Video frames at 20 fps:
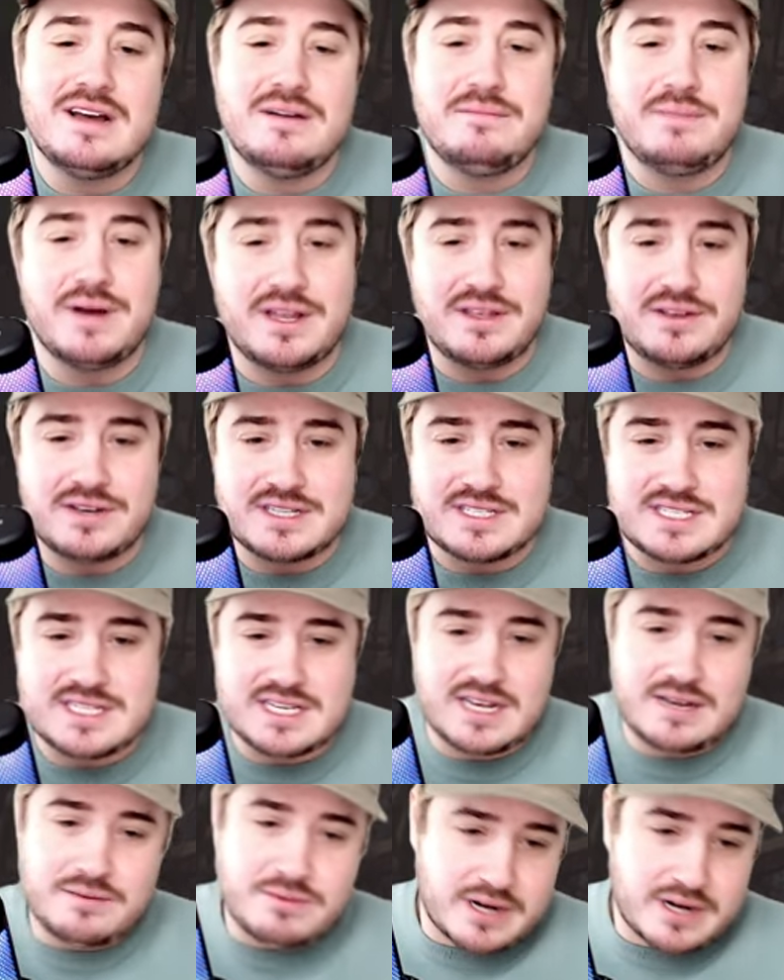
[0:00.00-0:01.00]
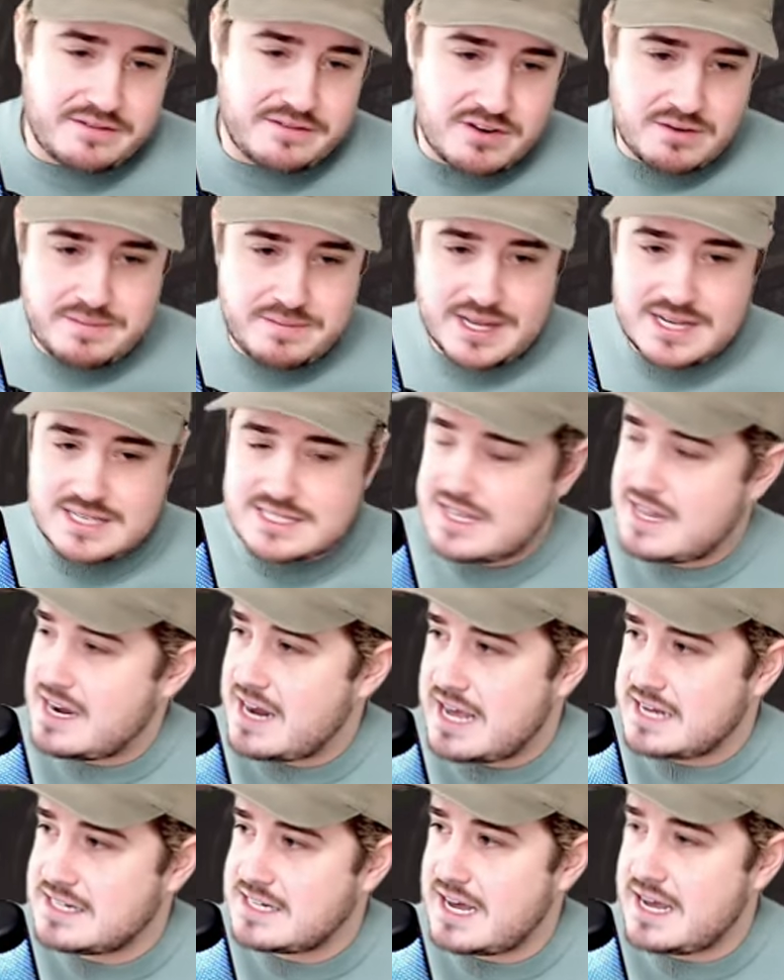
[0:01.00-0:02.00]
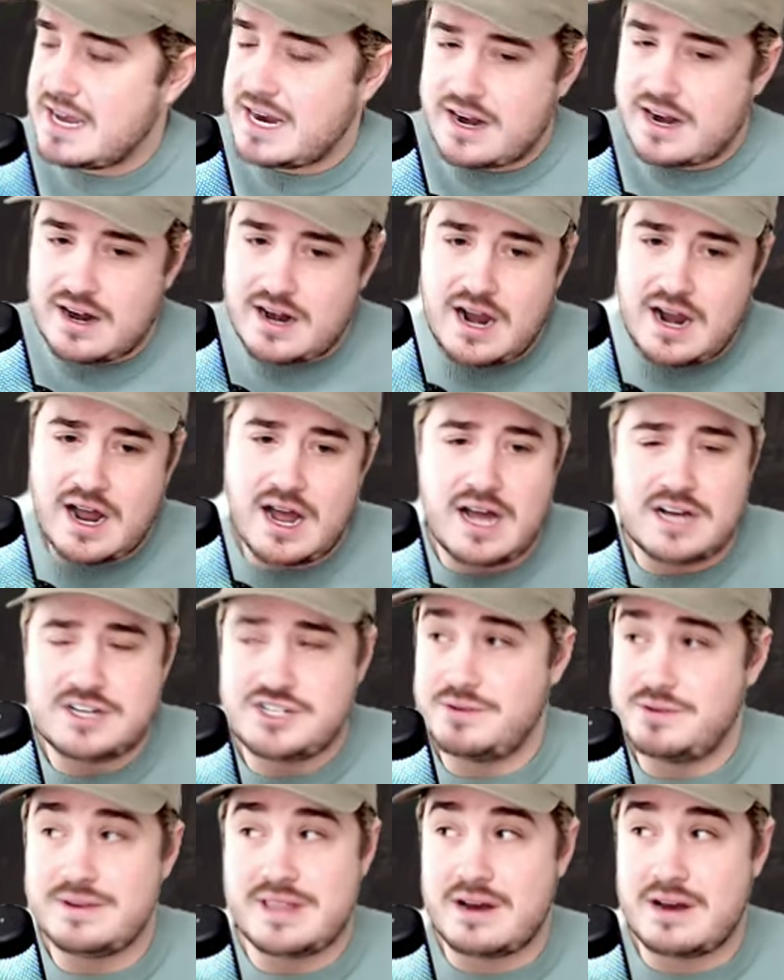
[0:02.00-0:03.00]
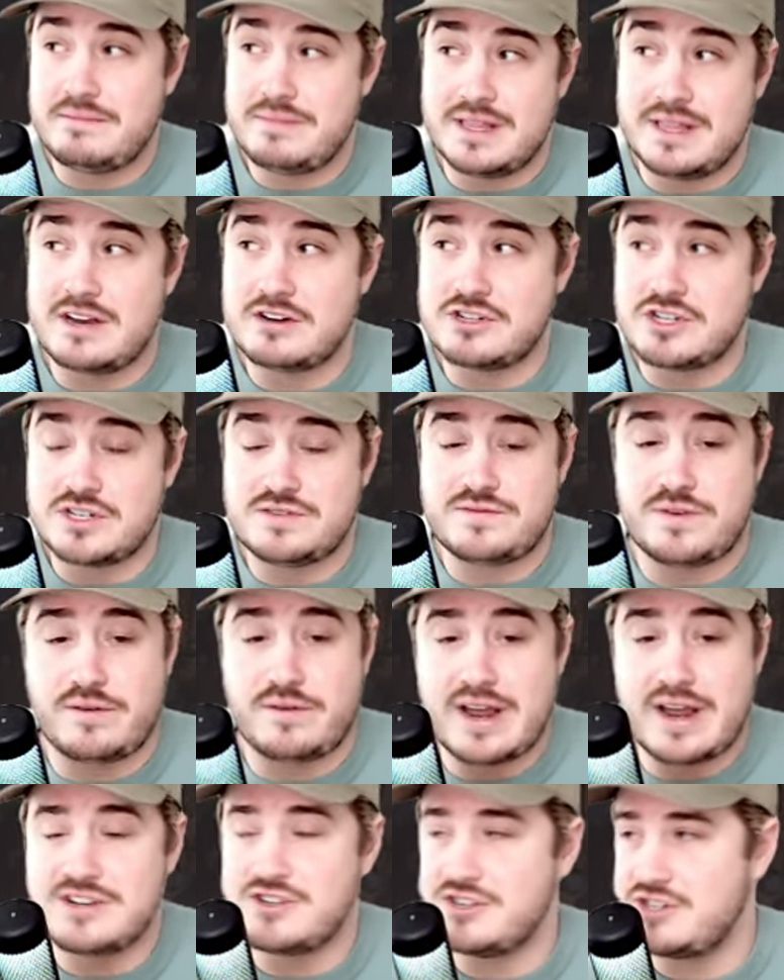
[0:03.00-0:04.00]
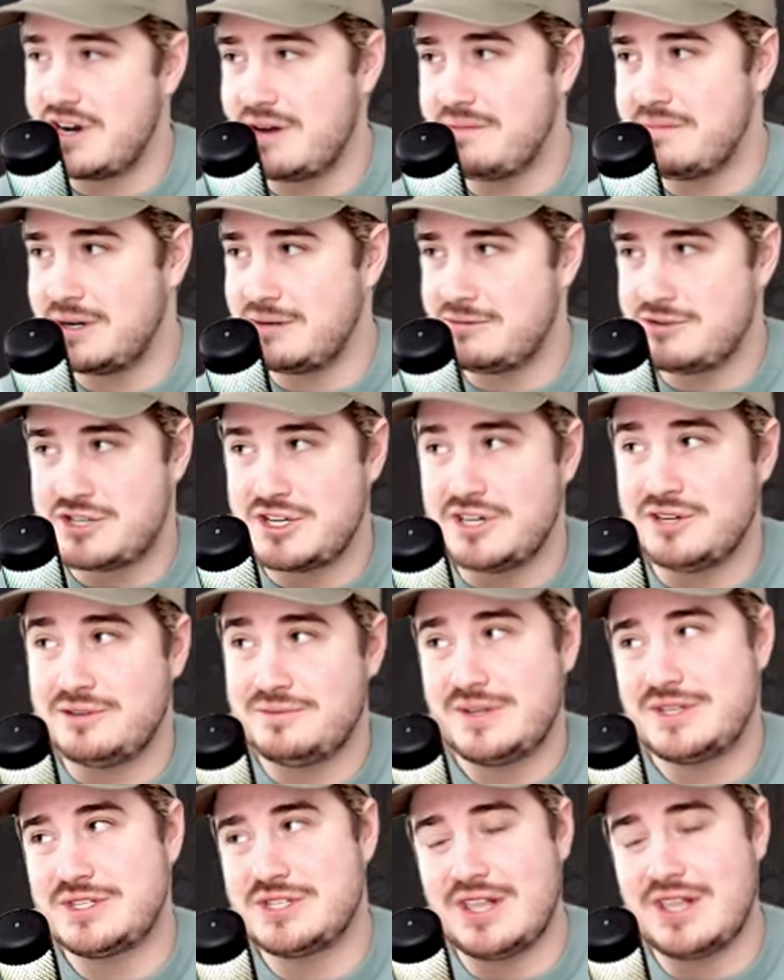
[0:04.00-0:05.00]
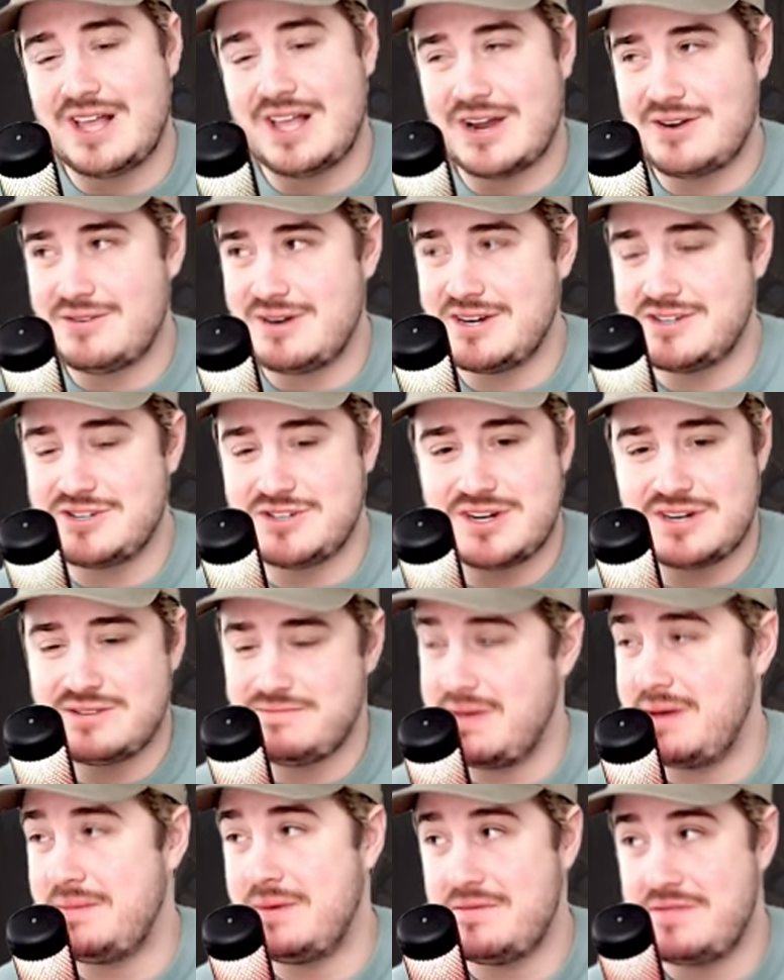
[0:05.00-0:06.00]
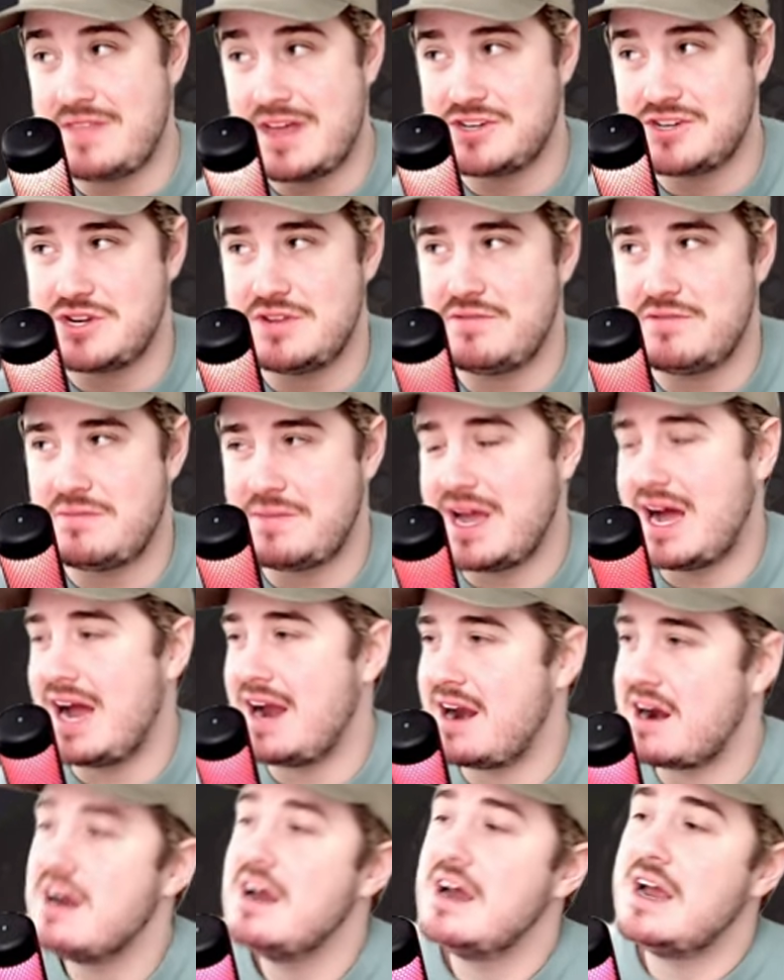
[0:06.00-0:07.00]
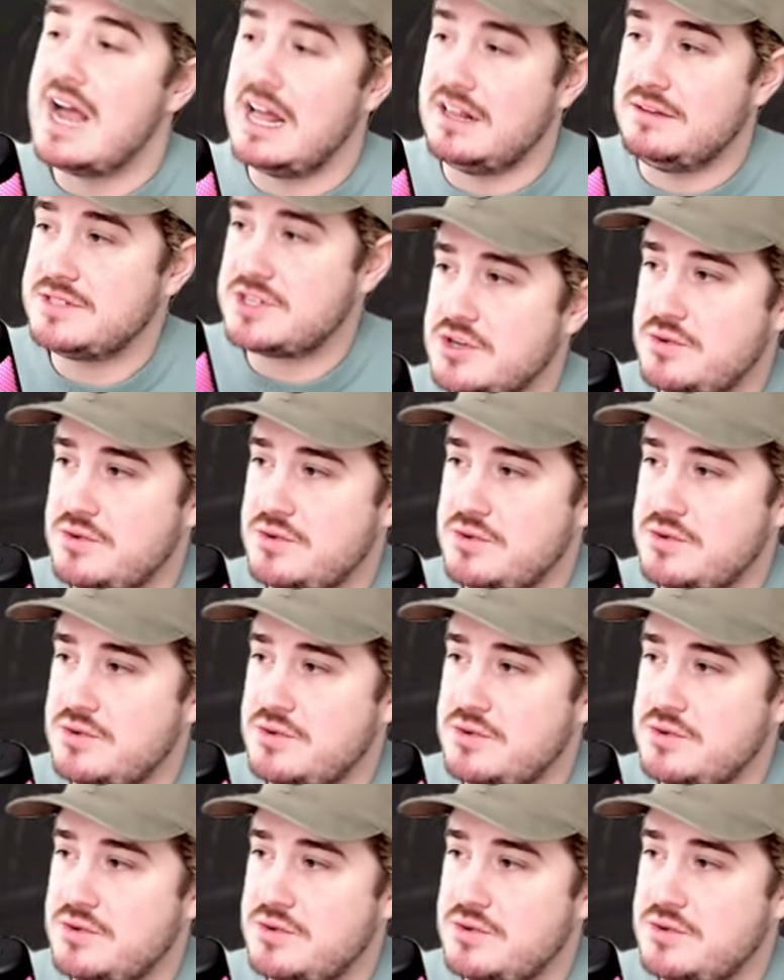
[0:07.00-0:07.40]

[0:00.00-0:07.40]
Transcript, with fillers: But you can see we're giving her B's and then anti-air. Uh, she would there be there just for Rage Regen, but still, that's a lot of Rage Regen. Maybe that should even be higher. Elowyn's